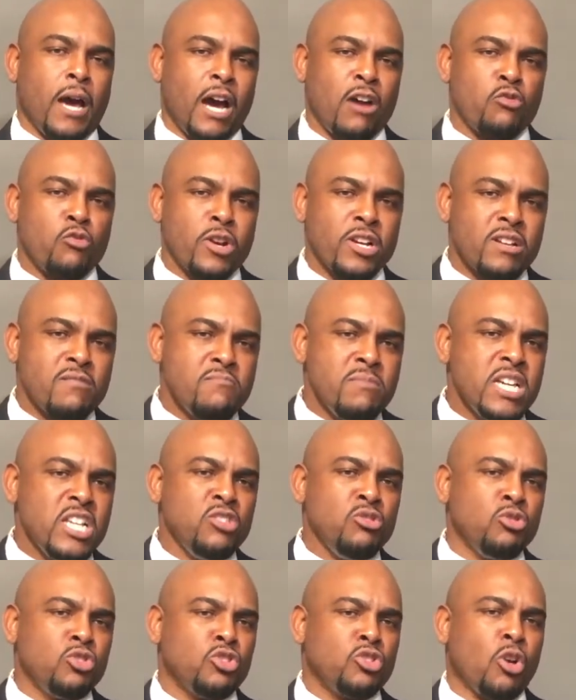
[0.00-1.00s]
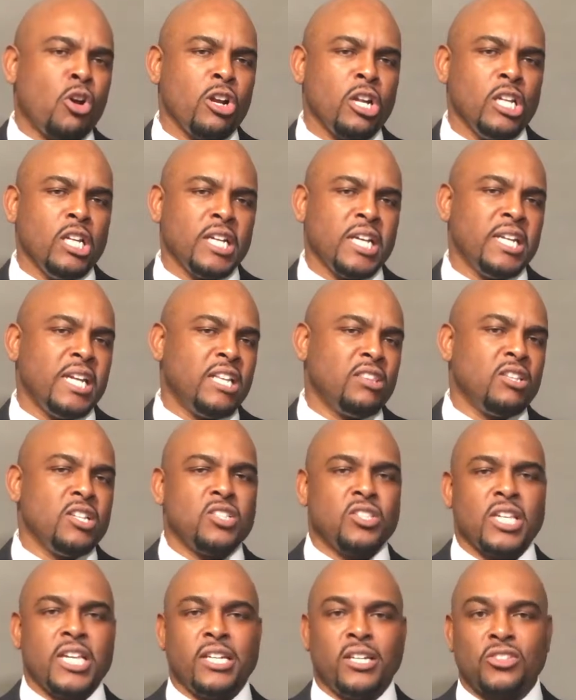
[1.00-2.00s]
I recommend you start looking at
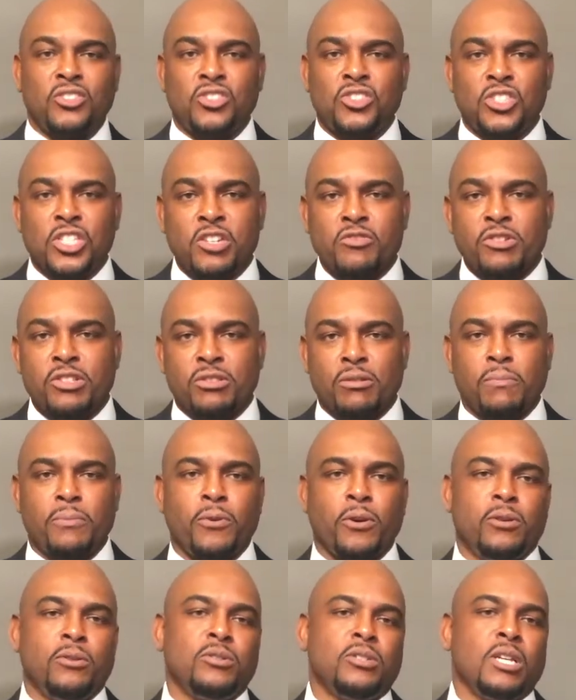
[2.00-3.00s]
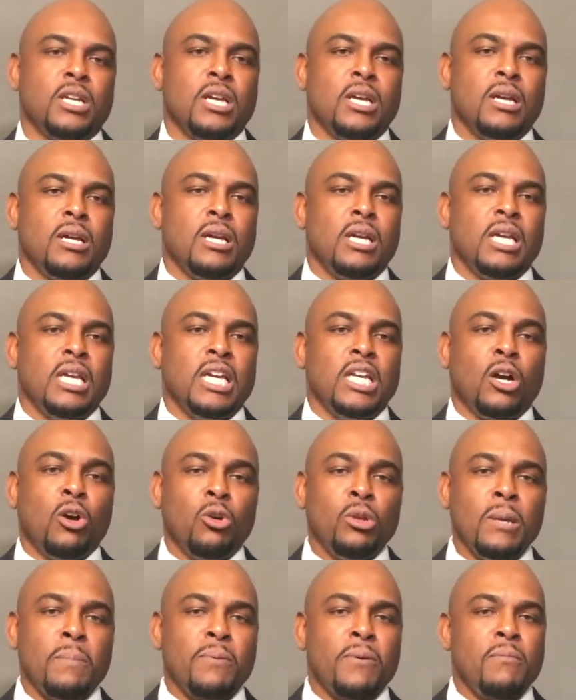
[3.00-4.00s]
this in a serious approach. It
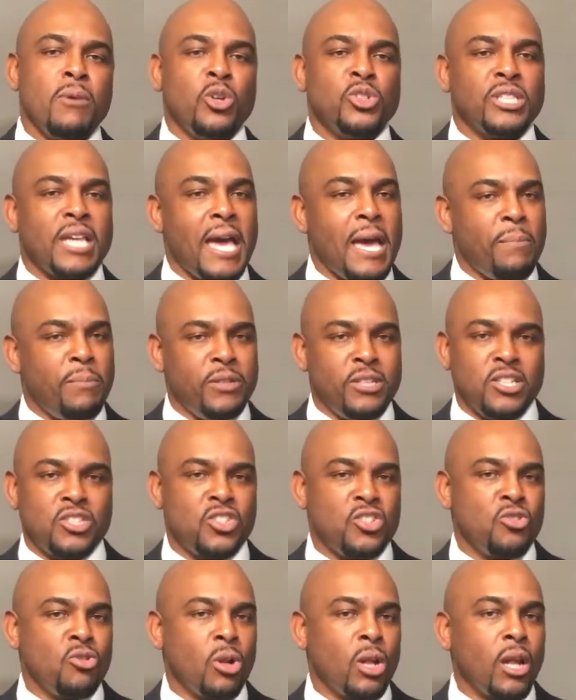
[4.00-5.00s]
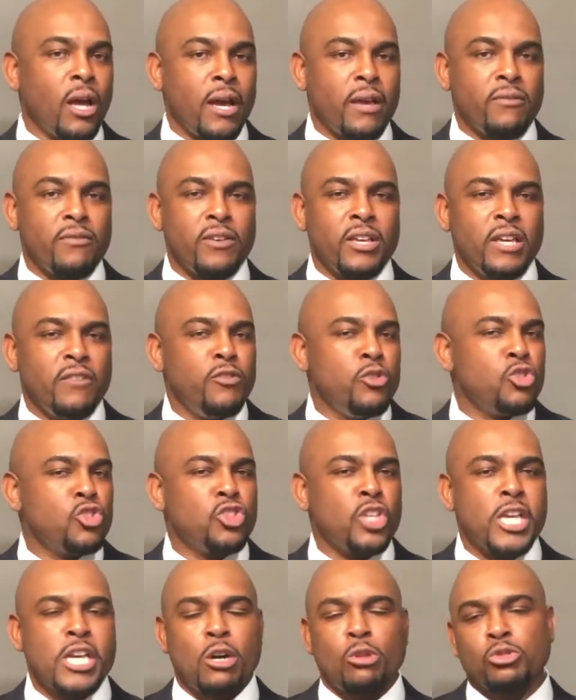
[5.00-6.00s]
only promotes happiness in your life if you
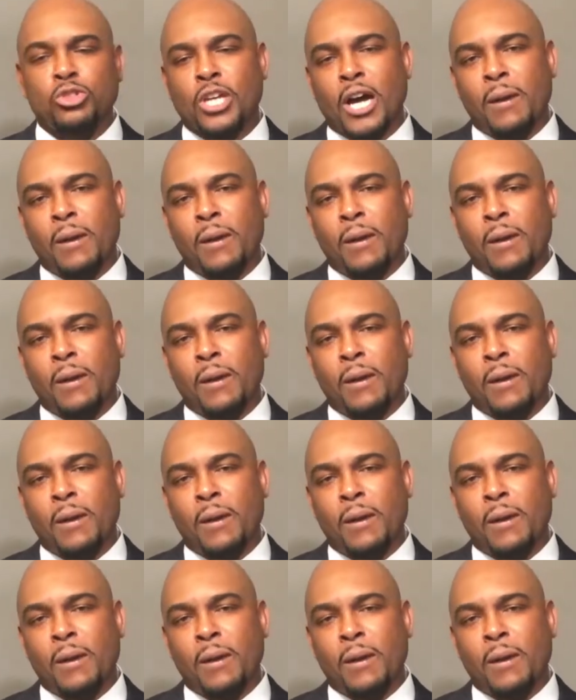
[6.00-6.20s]
stay on